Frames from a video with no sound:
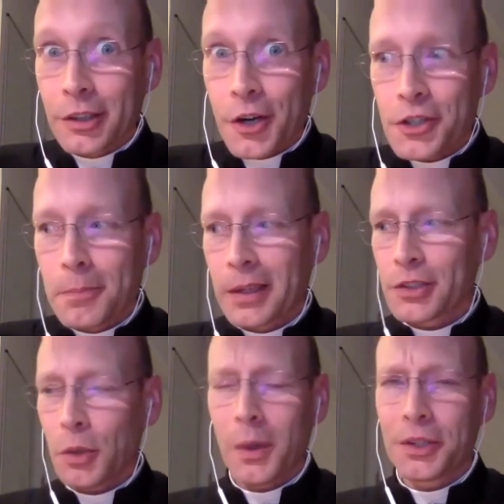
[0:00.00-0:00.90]

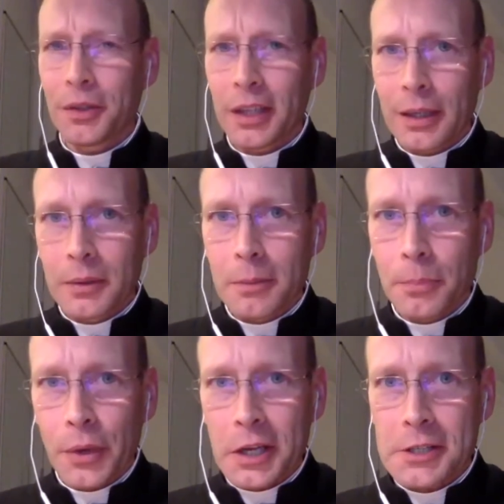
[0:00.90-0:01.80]
Gossiping. So, what do you think about the
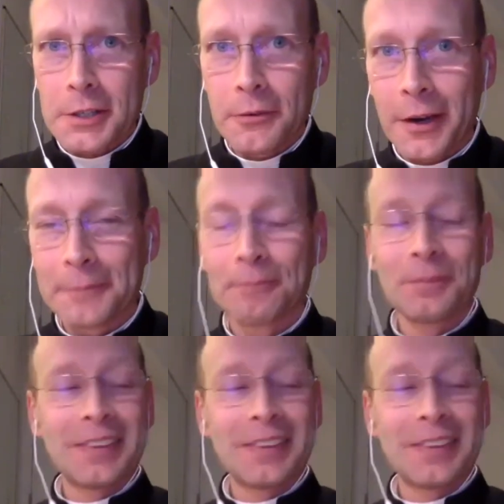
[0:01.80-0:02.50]
priest, right?